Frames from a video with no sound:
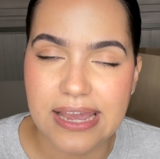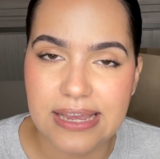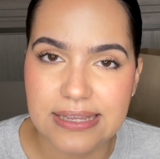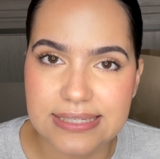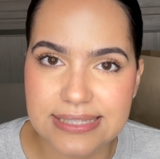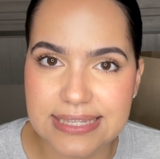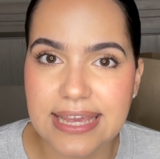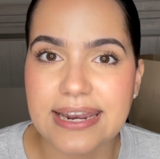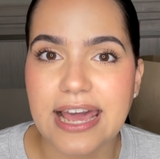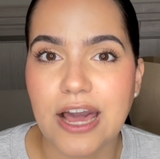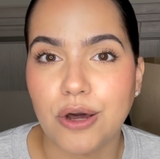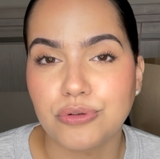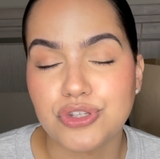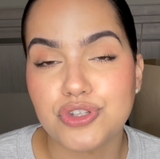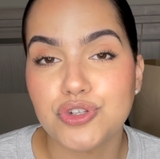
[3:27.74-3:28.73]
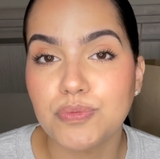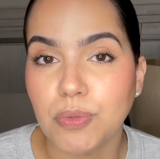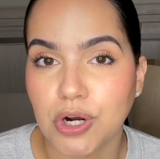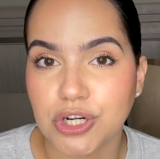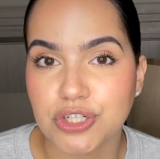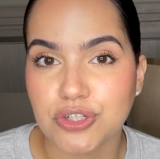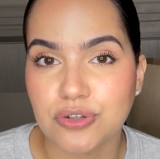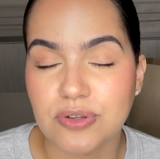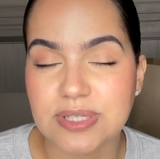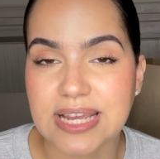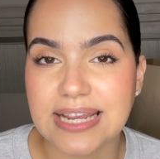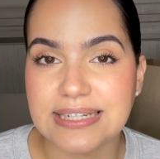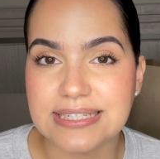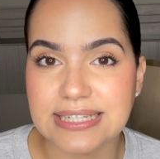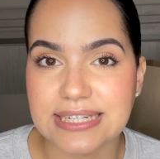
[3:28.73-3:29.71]
set out to Marshall's,
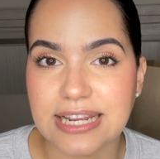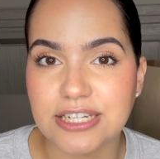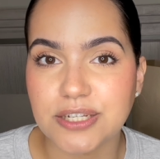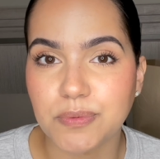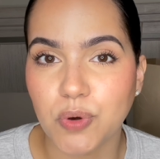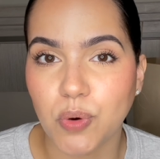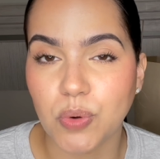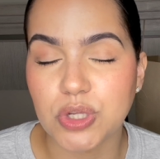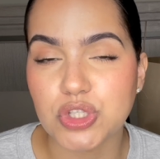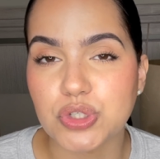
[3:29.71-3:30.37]
I did end up going